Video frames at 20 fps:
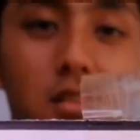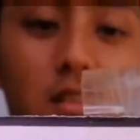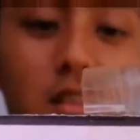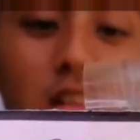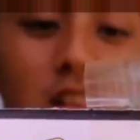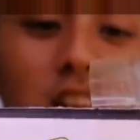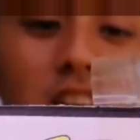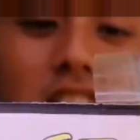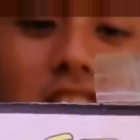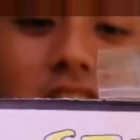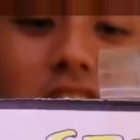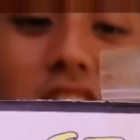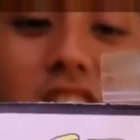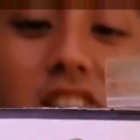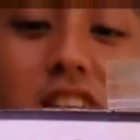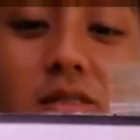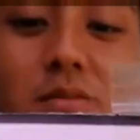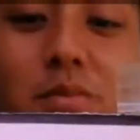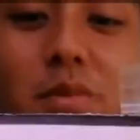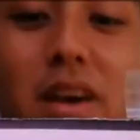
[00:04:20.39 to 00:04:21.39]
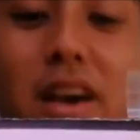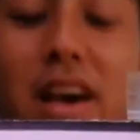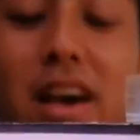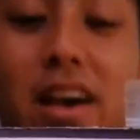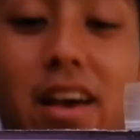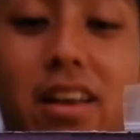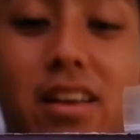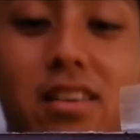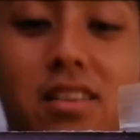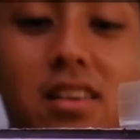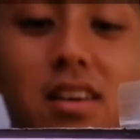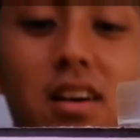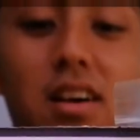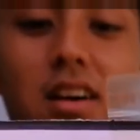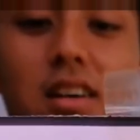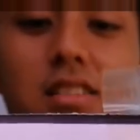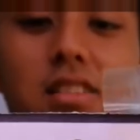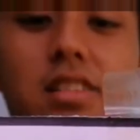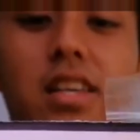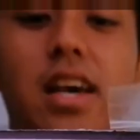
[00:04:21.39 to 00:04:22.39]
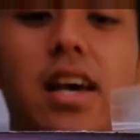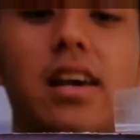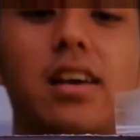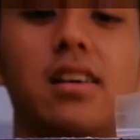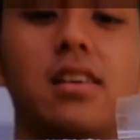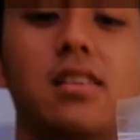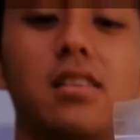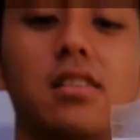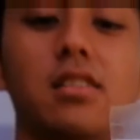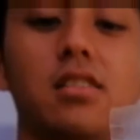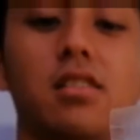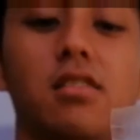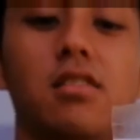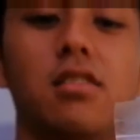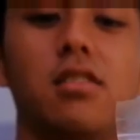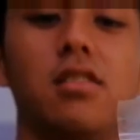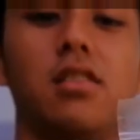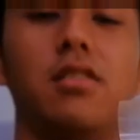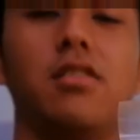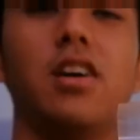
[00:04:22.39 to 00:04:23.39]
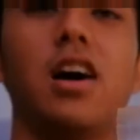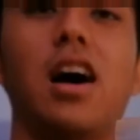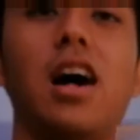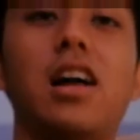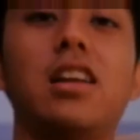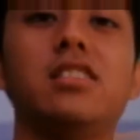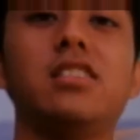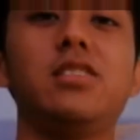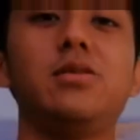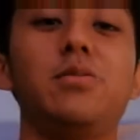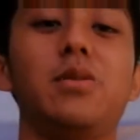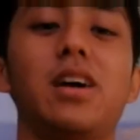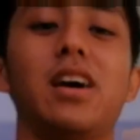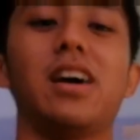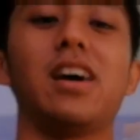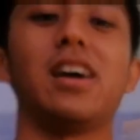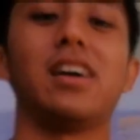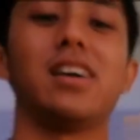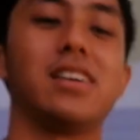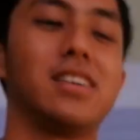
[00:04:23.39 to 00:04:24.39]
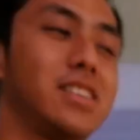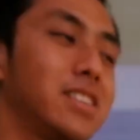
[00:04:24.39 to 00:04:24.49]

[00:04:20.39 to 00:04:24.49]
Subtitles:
relationship and check your algebra.